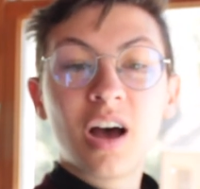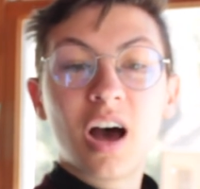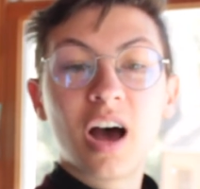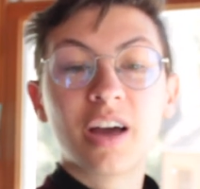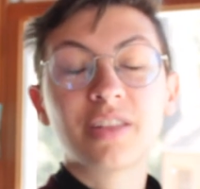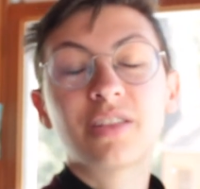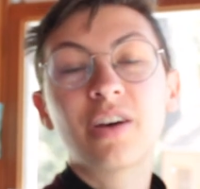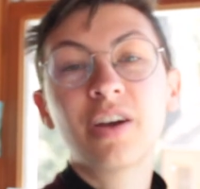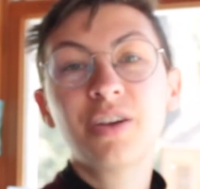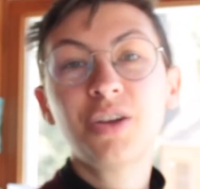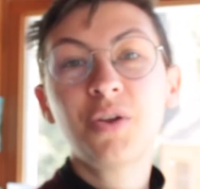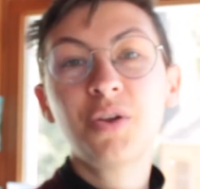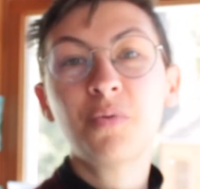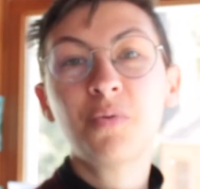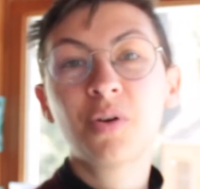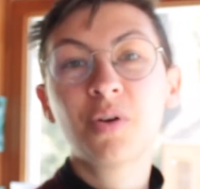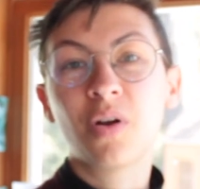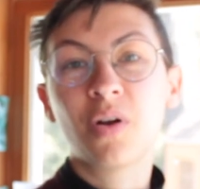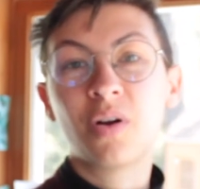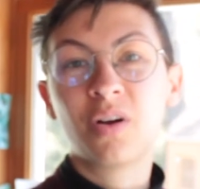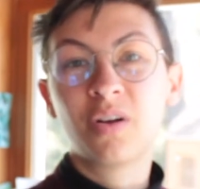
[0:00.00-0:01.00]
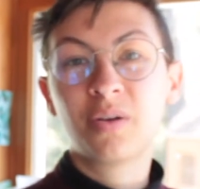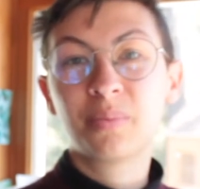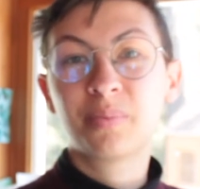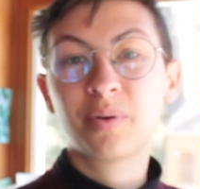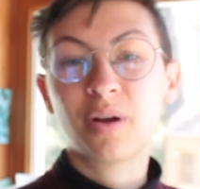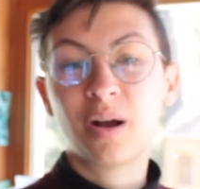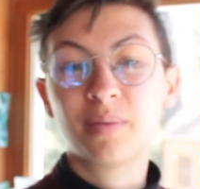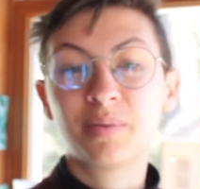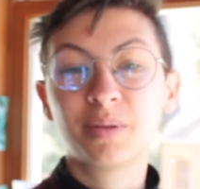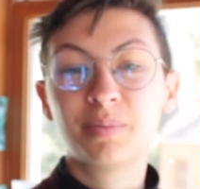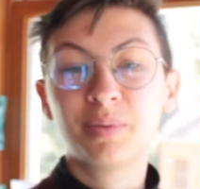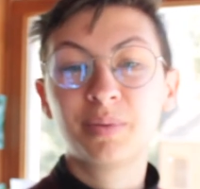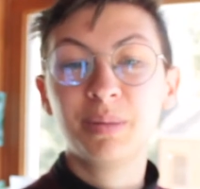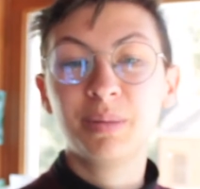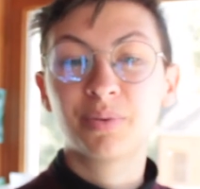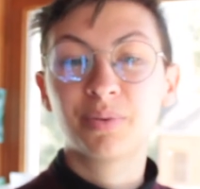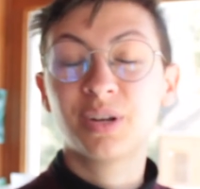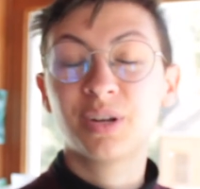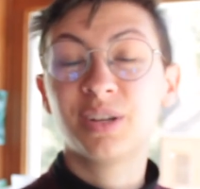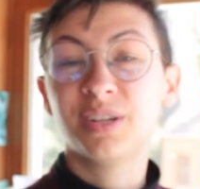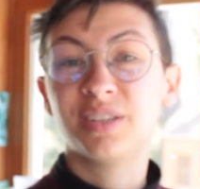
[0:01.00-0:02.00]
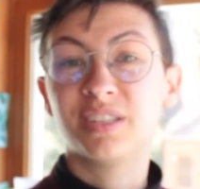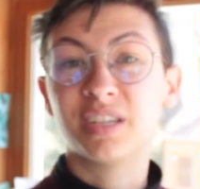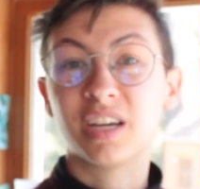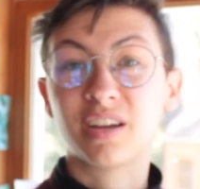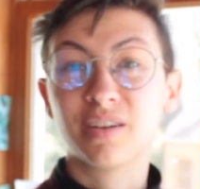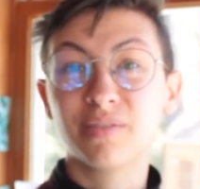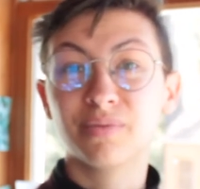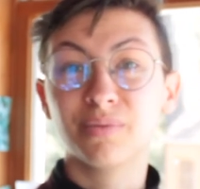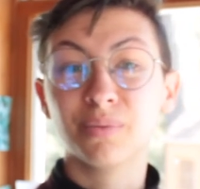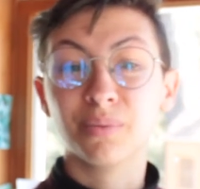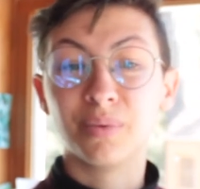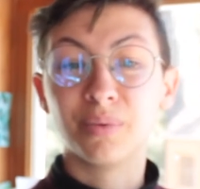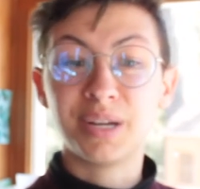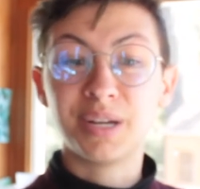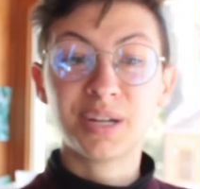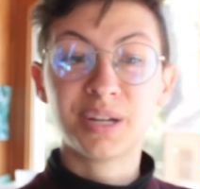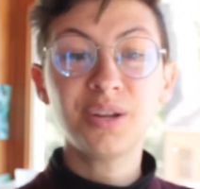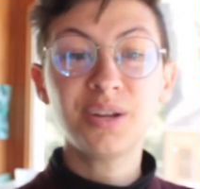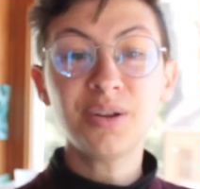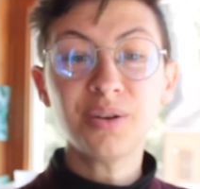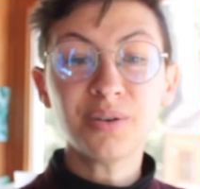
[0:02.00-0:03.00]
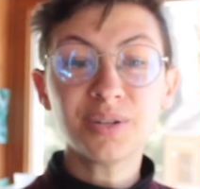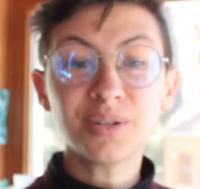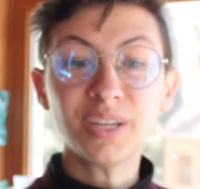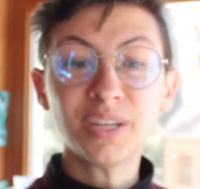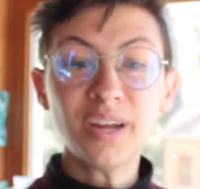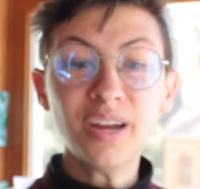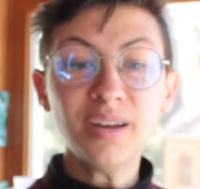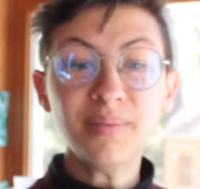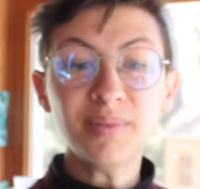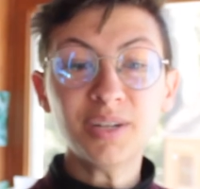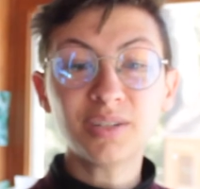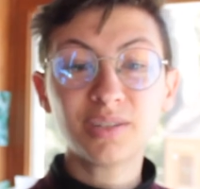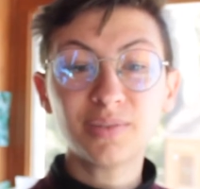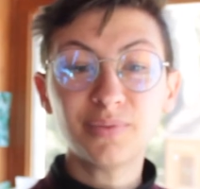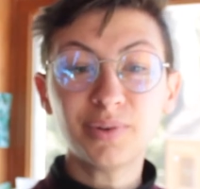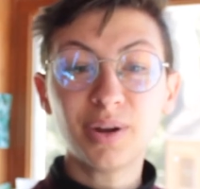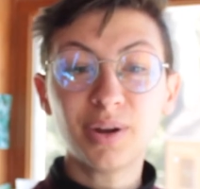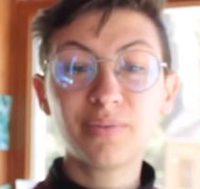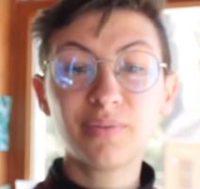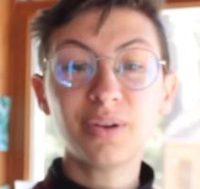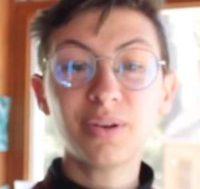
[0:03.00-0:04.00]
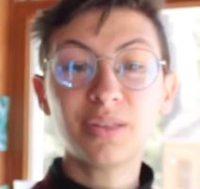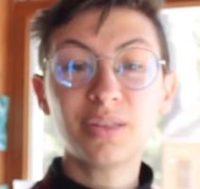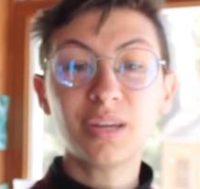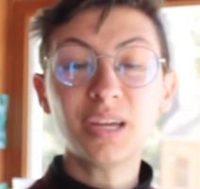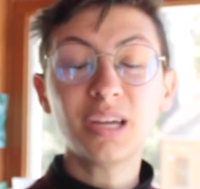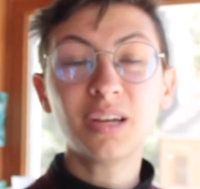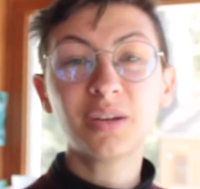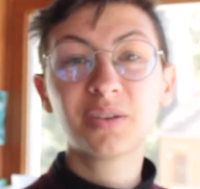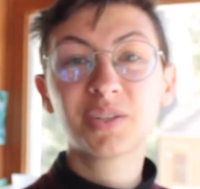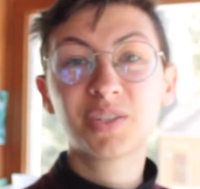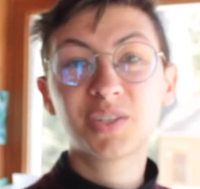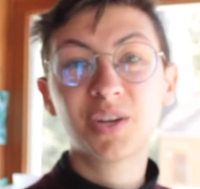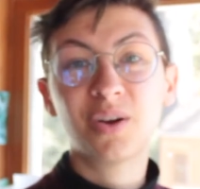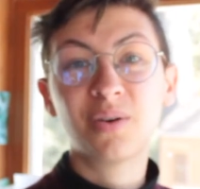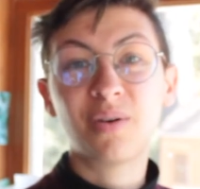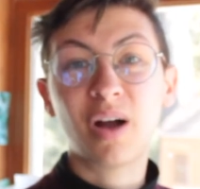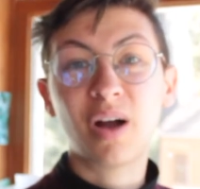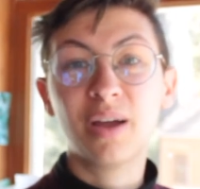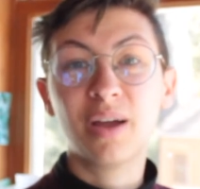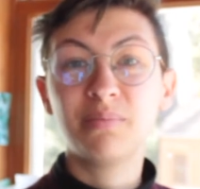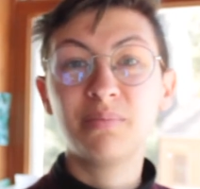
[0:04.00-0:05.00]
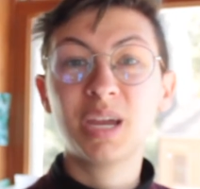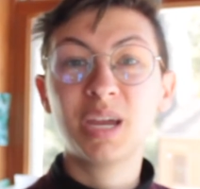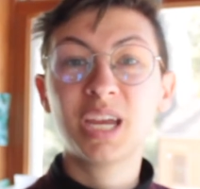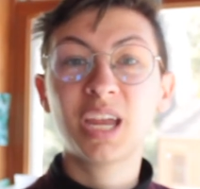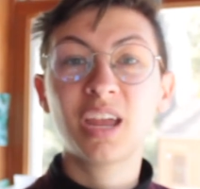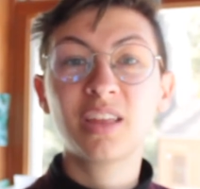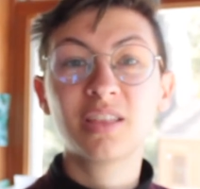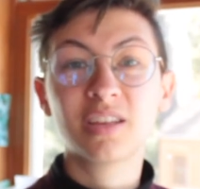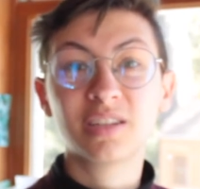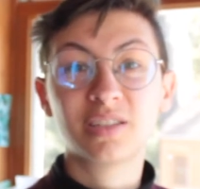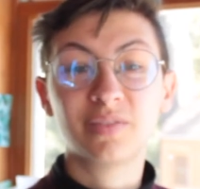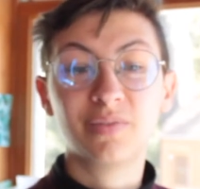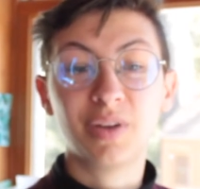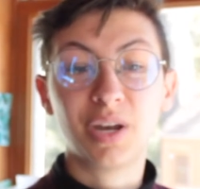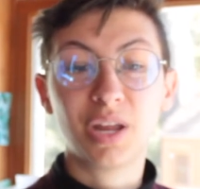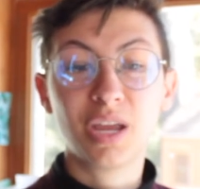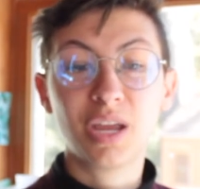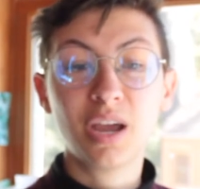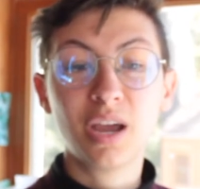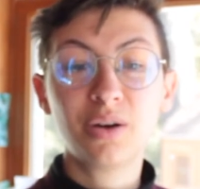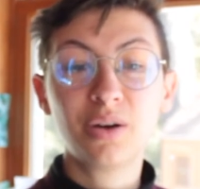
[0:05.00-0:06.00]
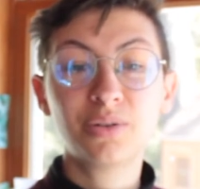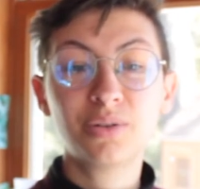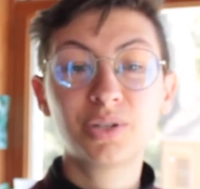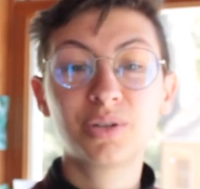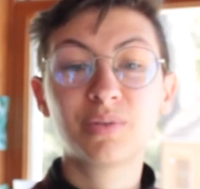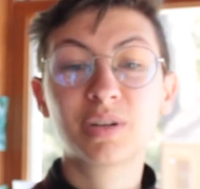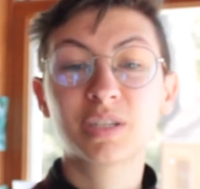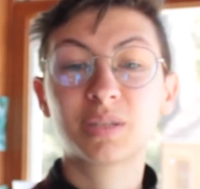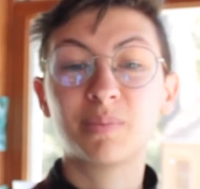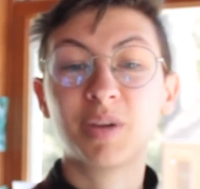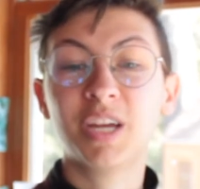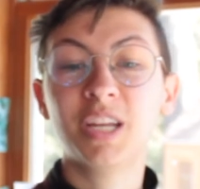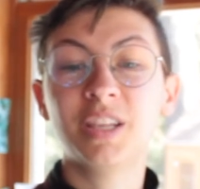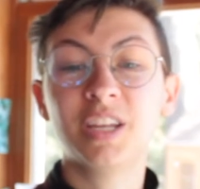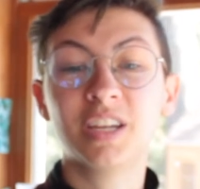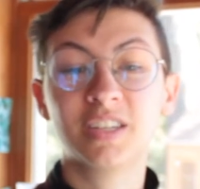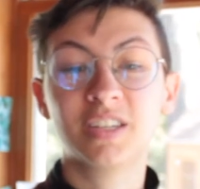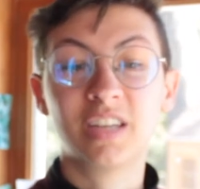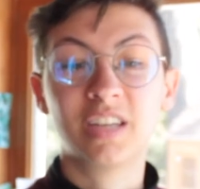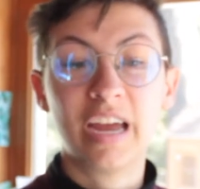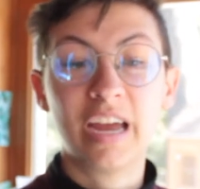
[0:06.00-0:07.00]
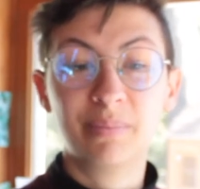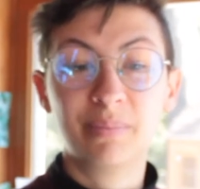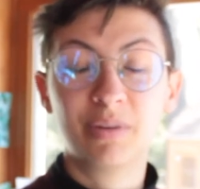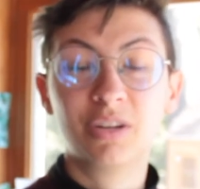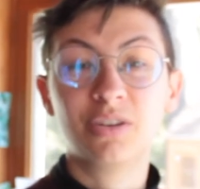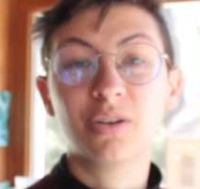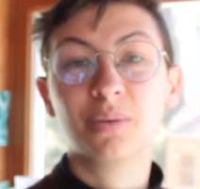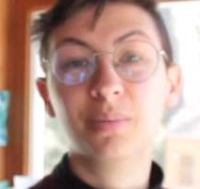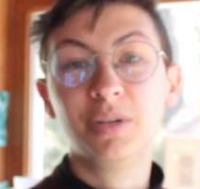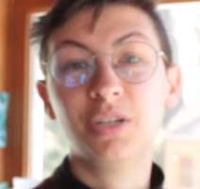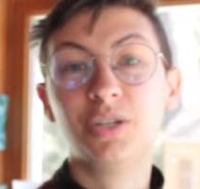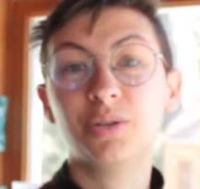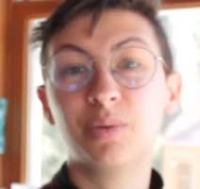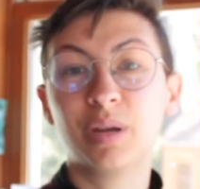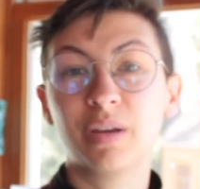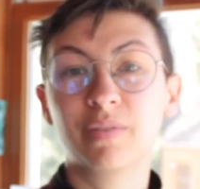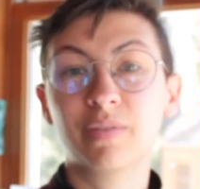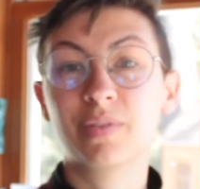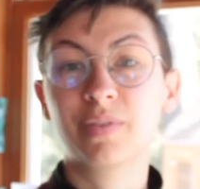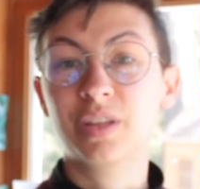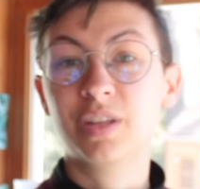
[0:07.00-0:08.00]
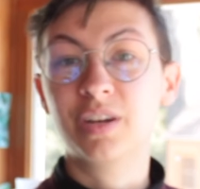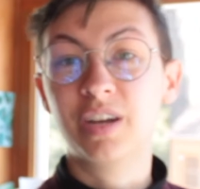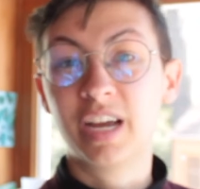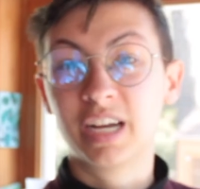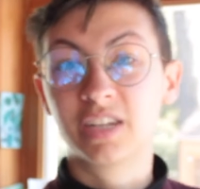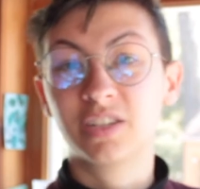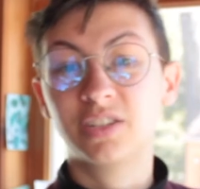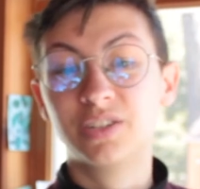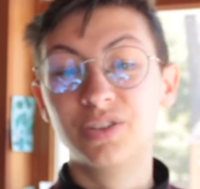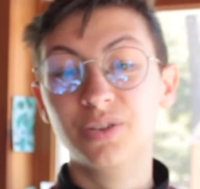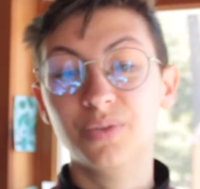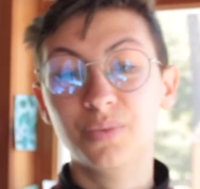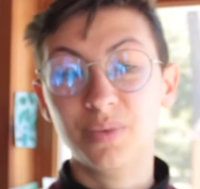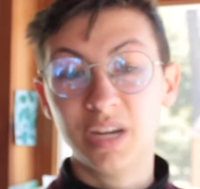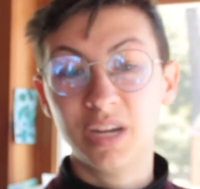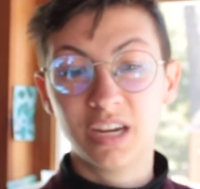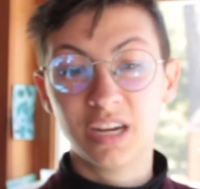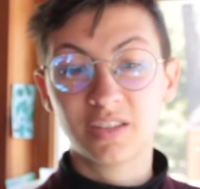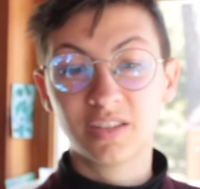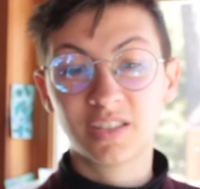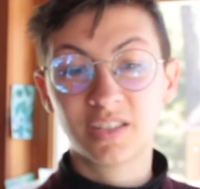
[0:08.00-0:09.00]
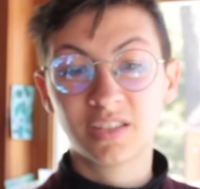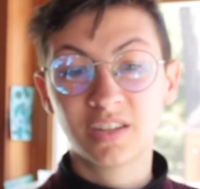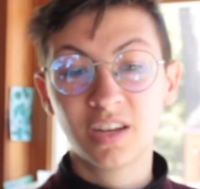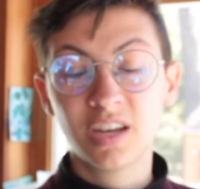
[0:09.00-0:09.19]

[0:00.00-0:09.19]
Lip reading: I thought you were all probably pretty sick of reading your assignments for everything, so I'm making this video to explain the assignment you'll be doing for the next 2 weeks,